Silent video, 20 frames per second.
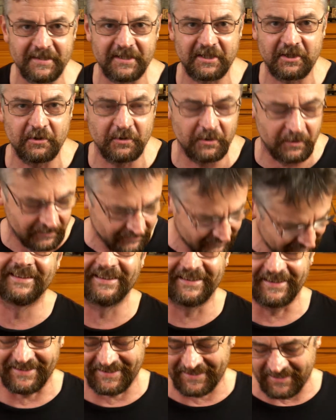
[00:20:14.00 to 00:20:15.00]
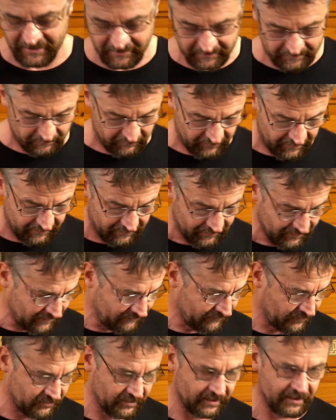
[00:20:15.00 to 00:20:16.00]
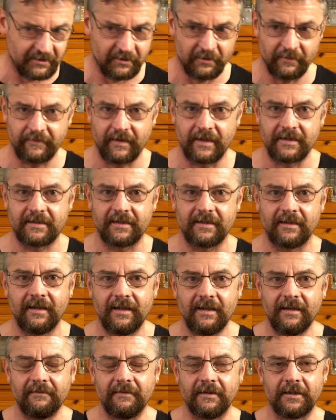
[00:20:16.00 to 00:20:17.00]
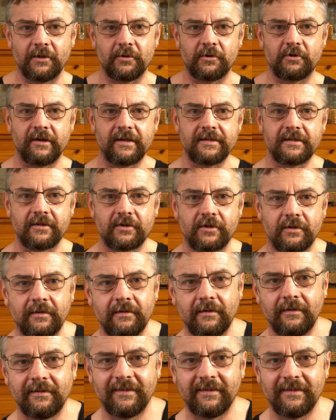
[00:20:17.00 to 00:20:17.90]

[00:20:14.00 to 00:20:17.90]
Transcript: stool. That serves me right for trying to do a fancy video transition.